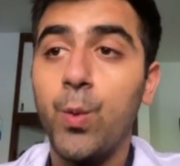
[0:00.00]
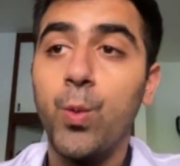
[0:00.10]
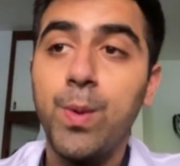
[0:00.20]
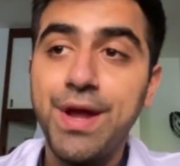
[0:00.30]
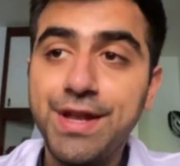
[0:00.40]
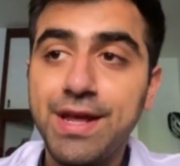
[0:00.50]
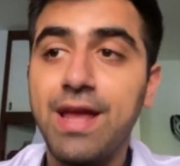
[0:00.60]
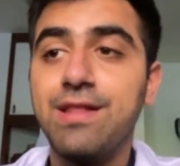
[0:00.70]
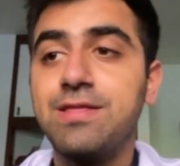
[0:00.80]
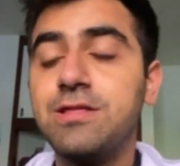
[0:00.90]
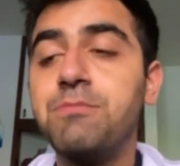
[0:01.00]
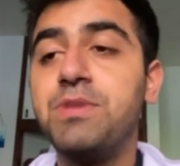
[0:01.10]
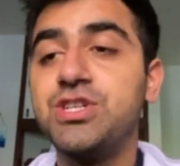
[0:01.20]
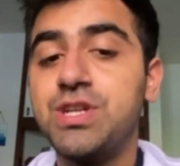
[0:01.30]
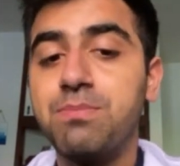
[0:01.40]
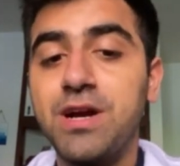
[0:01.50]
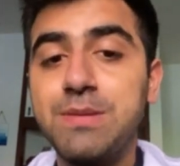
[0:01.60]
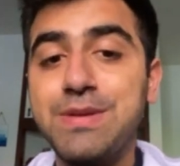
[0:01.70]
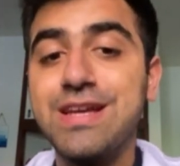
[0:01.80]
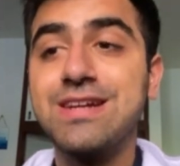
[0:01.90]
Weight gain. The patient
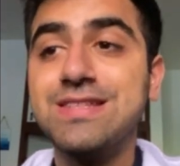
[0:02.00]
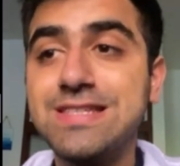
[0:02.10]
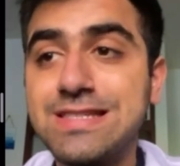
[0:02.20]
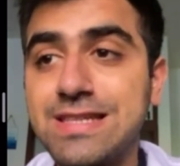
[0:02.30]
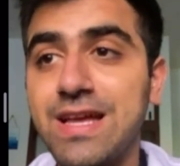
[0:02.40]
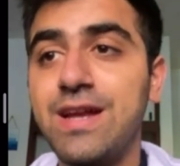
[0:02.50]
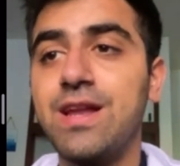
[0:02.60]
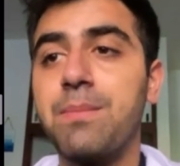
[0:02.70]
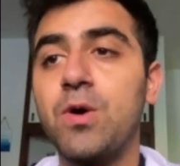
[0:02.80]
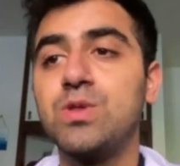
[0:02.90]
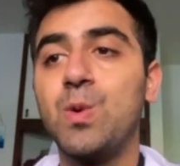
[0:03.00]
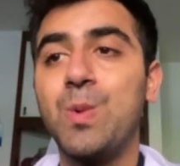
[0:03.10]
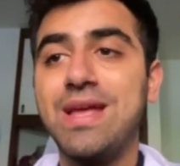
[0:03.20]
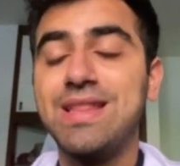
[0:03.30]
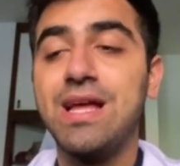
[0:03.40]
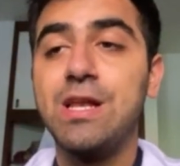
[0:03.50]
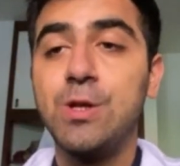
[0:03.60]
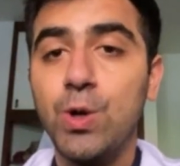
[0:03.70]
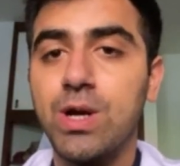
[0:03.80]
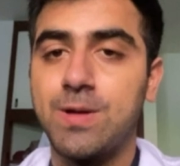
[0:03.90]
might be concerned about the way they
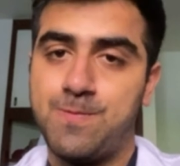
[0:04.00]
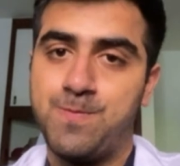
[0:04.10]
look.